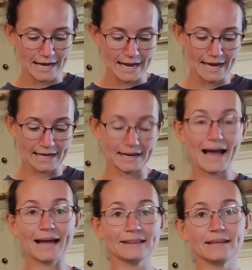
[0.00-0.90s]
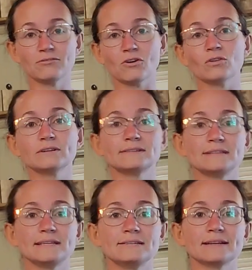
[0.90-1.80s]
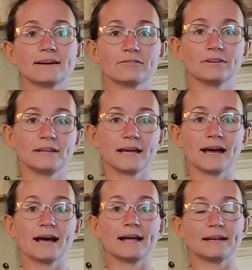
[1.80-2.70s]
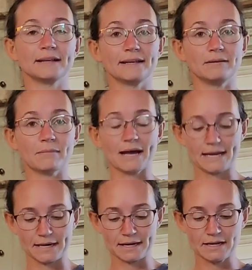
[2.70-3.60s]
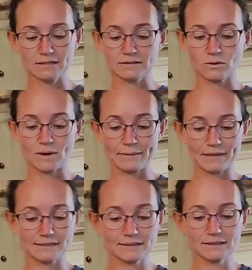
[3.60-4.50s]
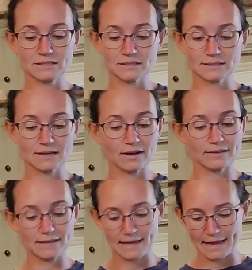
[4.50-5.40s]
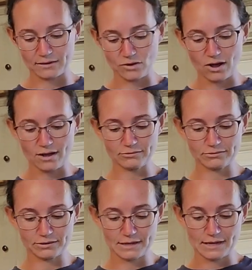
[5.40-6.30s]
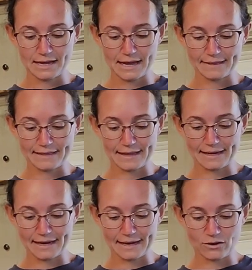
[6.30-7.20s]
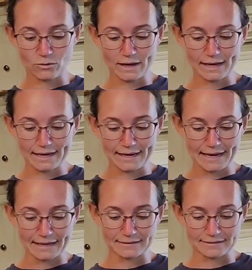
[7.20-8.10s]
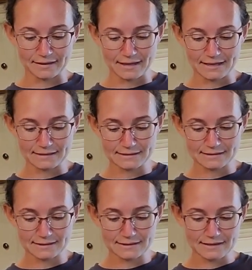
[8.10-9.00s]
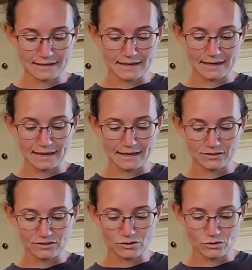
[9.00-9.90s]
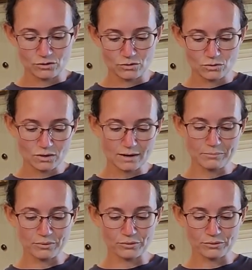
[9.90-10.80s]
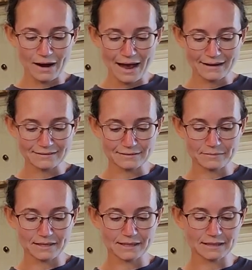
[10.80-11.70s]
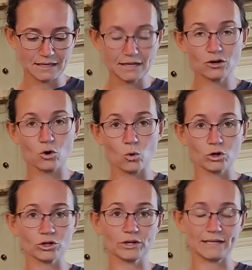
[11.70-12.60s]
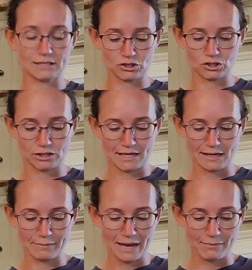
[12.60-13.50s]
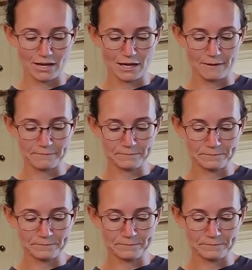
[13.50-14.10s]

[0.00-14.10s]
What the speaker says: and I leave all the seeds and everything on in mine. So I basically just cut the end off, and then I go ahead and slice into approximately 1/4 inch thick maybe